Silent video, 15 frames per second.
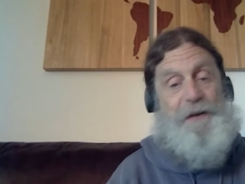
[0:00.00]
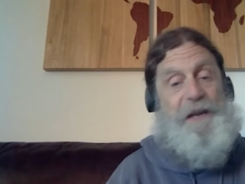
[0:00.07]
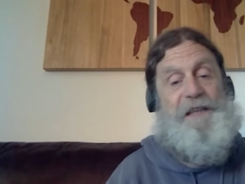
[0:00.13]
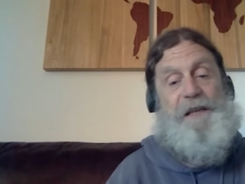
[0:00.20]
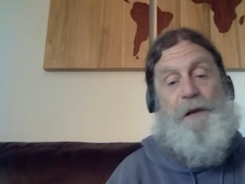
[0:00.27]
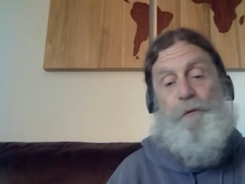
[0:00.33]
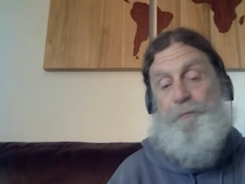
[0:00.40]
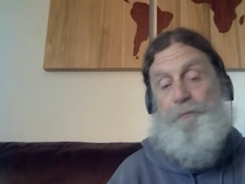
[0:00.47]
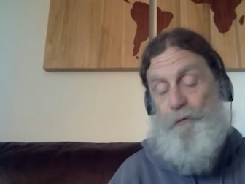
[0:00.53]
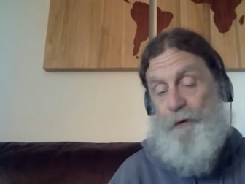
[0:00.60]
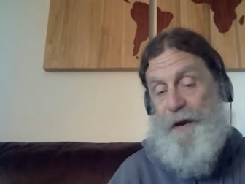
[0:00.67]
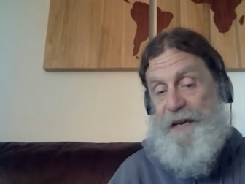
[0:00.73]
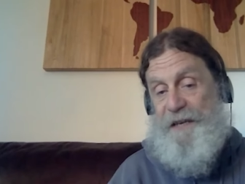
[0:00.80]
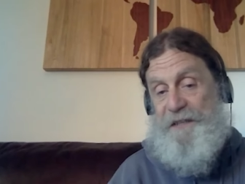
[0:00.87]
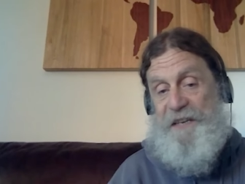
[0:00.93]
and they were
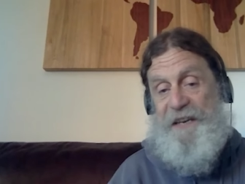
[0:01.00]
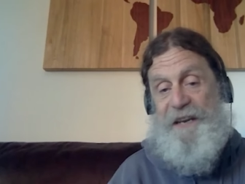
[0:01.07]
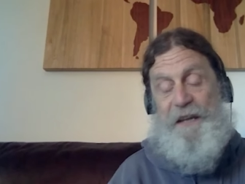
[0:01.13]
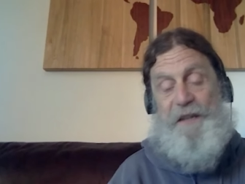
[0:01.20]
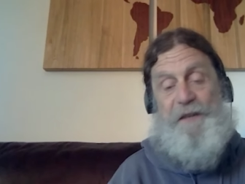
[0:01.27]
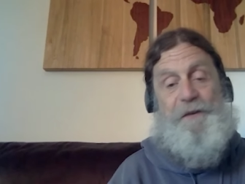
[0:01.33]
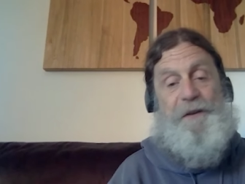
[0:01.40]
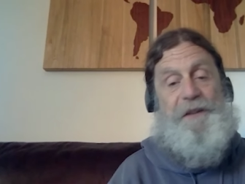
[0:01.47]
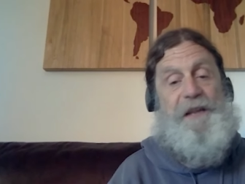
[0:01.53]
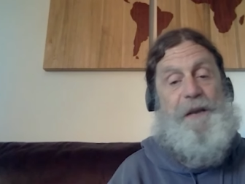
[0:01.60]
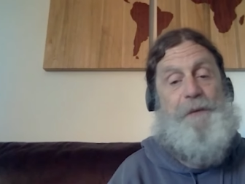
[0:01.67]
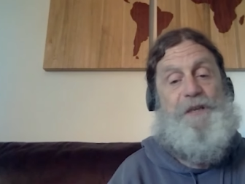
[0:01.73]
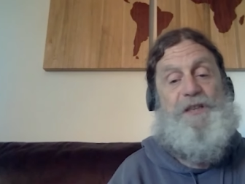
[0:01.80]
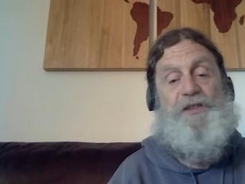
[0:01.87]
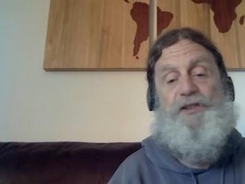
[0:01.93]
praying together and they
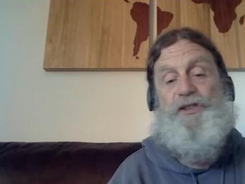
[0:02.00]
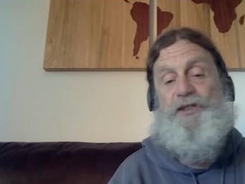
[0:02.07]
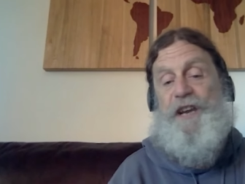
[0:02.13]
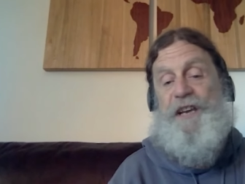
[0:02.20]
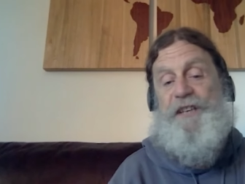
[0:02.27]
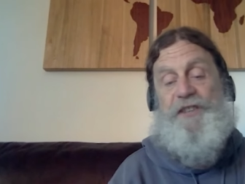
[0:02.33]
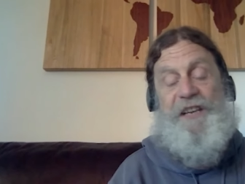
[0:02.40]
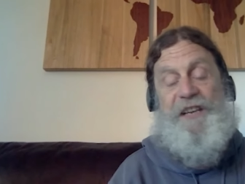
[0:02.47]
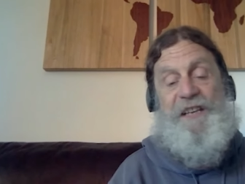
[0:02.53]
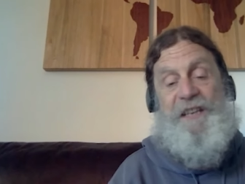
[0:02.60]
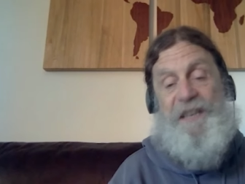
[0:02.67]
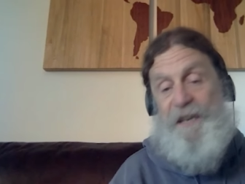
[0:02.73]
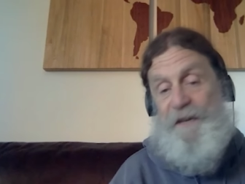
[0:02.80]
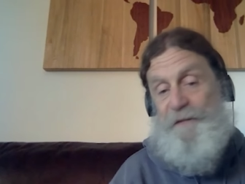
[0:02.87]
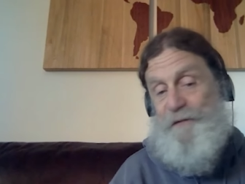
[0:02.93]
were exchanging
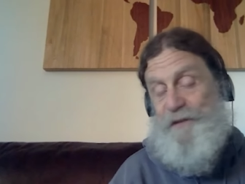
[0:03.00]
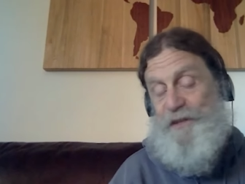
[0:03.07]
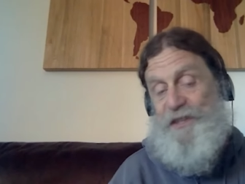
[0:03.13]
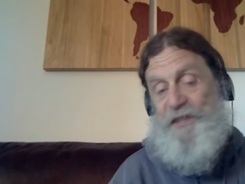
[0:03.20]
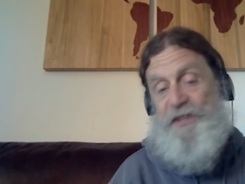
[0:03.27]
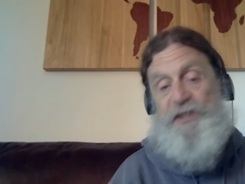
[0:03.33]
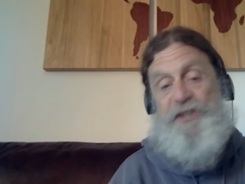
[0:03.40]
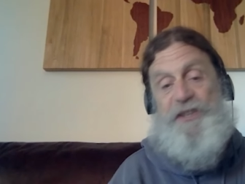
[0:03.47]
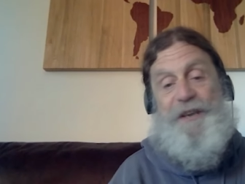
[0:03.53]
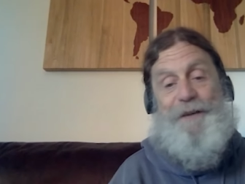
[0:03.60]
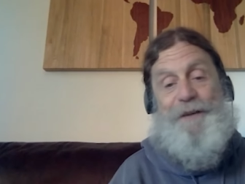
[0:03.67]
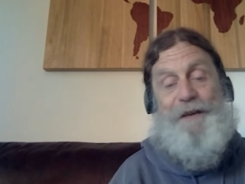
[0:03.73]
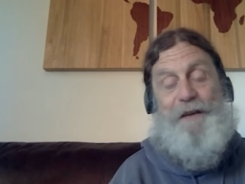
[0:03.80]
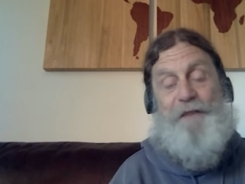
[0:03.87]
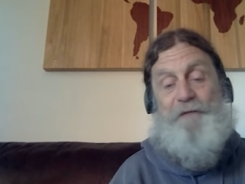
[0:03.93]
gifts and
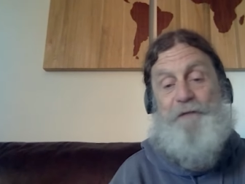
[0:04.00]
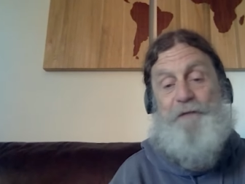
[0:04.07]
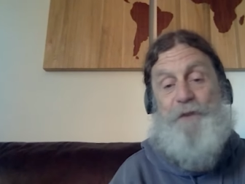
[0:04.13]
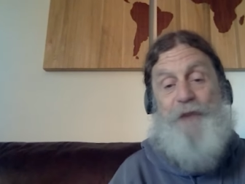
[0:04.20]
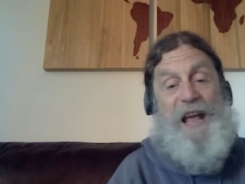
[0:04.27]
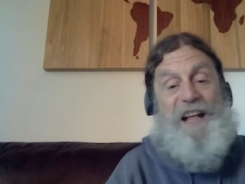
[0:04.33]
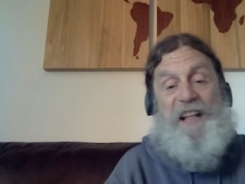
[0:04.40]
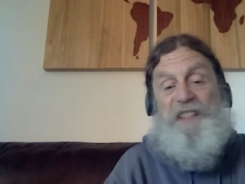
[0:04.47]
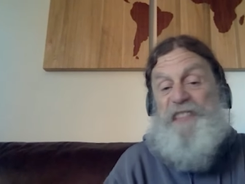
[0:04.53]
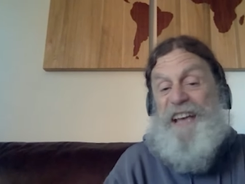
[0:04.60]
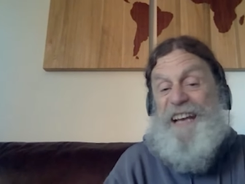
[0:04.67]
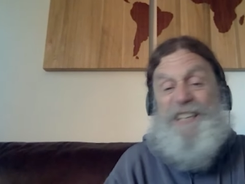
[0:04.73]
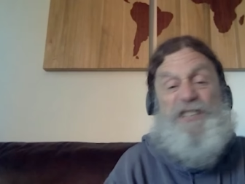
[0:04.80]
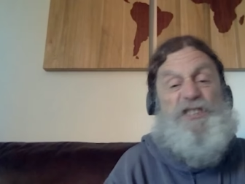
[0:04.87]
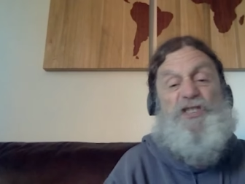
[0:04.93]
sharing food. They
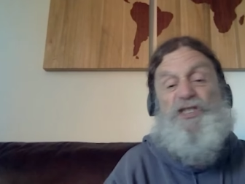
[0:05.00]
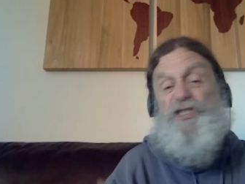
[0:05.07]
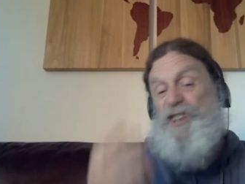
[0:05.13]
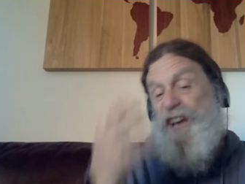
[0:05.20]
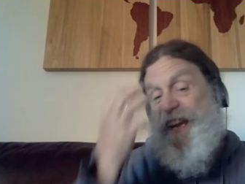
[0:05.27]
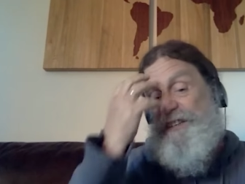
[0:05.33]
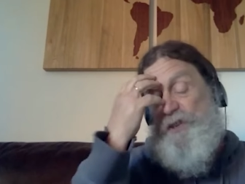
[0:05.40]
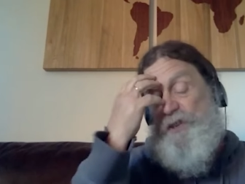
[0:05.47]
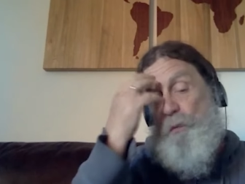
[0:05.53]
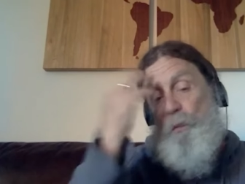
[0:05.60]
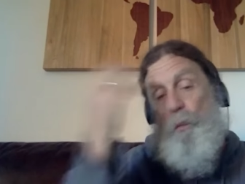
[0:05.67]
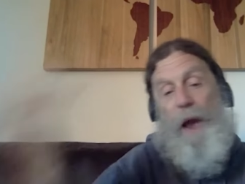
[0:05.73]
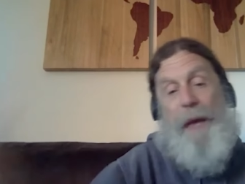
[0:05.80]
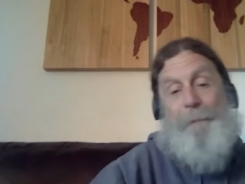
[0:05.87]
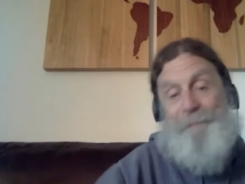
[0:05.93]
exchanged
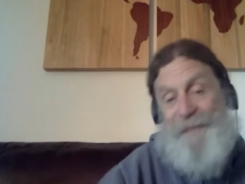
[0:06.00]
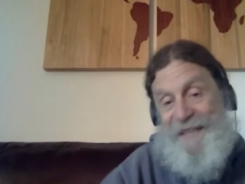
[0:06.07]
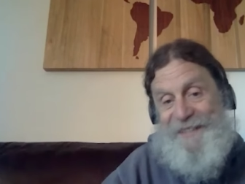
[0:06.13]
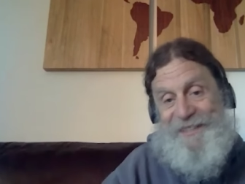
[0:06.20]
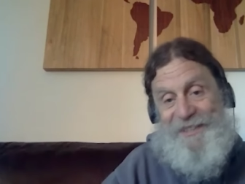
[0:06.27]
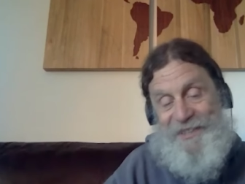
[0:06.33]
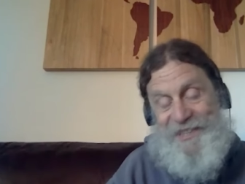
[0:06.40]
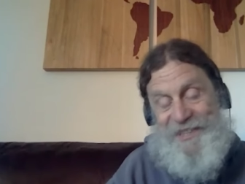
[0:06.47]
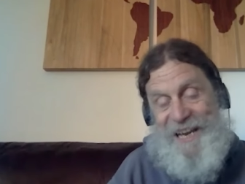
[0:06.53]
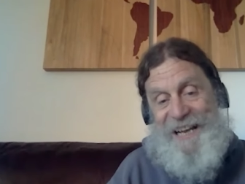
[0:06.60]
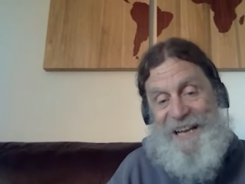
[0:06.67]
weapons.